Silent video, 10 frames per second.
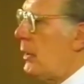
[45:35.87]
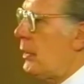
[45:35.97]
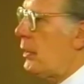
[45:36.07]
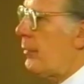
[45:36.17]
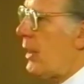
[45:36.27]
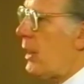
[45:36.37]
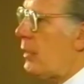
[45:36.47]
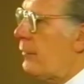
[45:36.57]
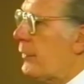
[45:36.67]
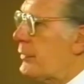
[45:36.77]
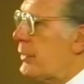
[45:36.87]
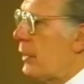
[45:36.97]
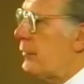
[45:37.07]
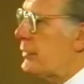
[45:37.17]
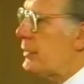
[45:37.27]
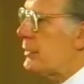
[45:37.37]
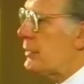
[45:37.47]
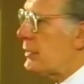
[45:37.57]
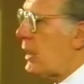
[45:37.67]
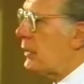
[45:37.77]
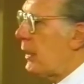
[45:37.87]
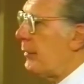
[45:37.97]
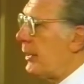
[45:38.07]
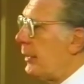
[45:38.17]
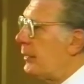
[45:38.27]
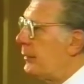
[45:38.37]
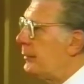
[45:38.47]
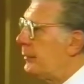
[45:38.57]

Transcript: The demand for services is unlimited.